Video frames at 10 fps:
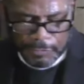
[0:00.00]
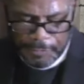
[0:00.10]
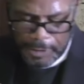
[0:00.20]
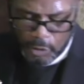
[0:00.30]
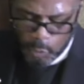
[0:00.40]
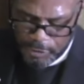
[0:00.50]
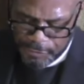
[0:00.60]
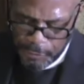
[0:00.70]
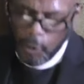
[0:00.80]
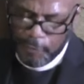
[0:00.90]
filled with
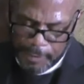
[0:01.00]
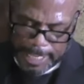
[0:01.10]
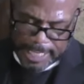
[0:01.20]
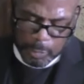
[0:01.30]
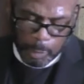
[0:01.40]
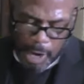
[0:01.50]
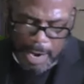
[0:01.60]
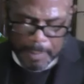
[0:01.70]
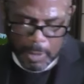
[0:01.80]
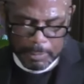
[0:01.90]
full fledged
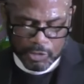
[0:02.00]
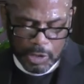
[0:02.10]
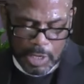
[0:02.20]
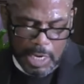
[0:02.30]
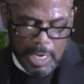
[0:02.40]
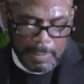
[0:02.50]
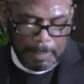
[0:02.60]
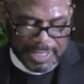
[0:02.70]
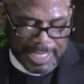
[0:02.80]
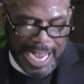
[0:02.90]
problems,
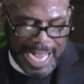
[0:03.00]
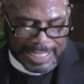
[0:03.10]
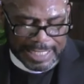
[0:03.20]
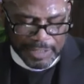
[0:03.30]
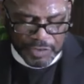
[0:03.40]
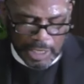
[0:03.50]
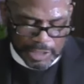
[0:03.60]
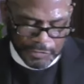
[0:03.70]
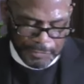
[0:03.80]
but God gives us